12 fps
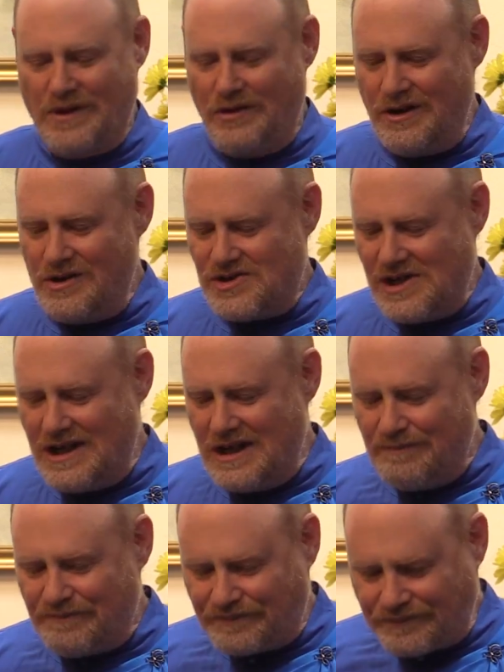There is
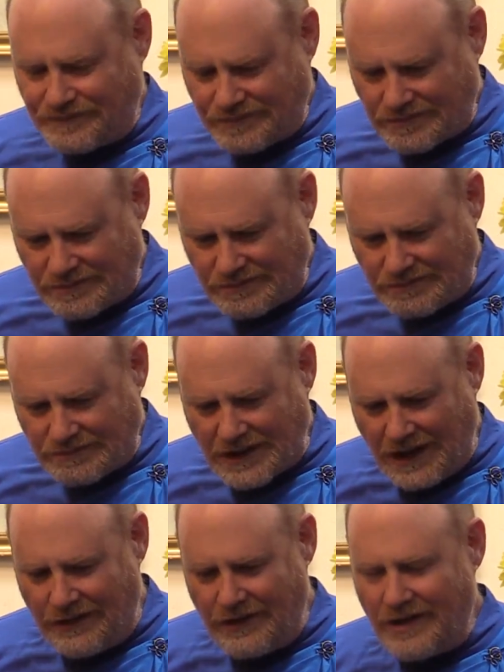
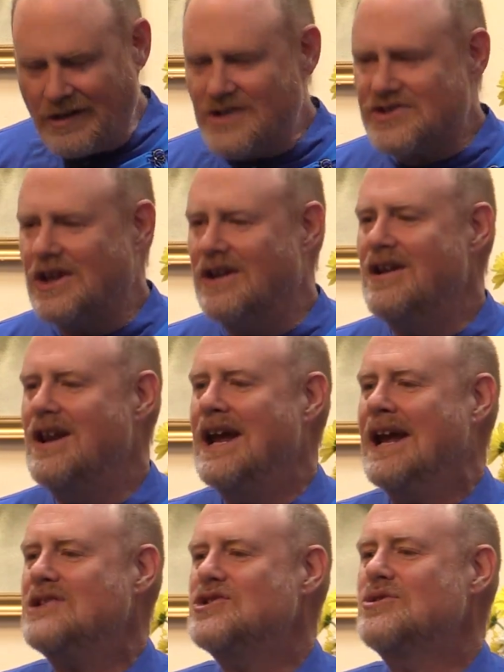a
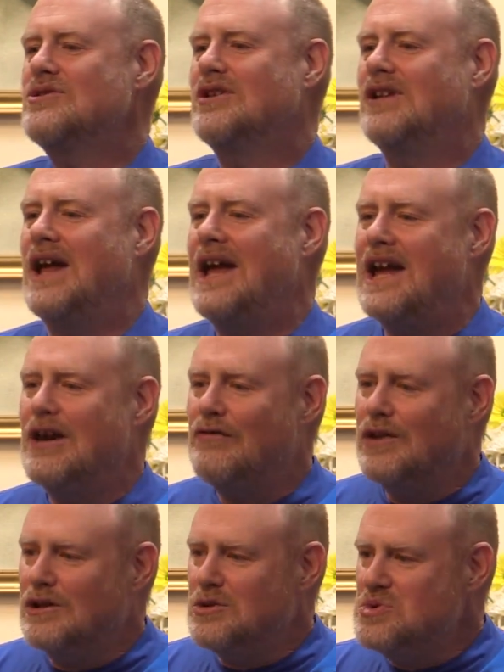natural
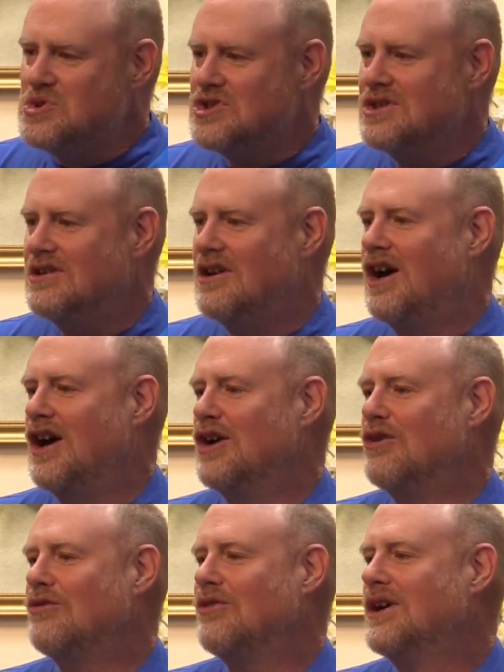evolution
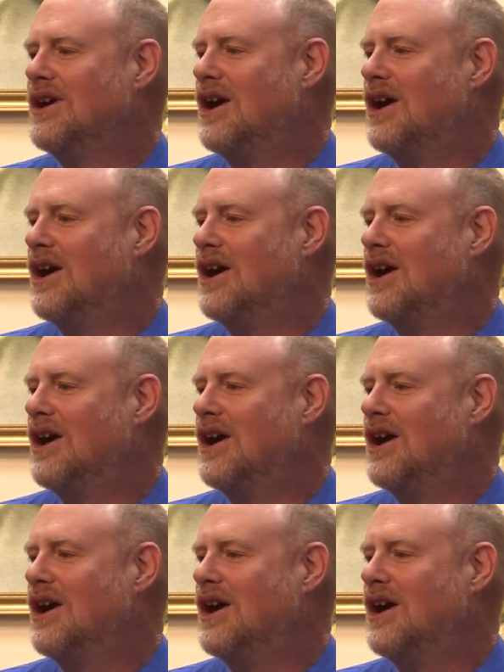of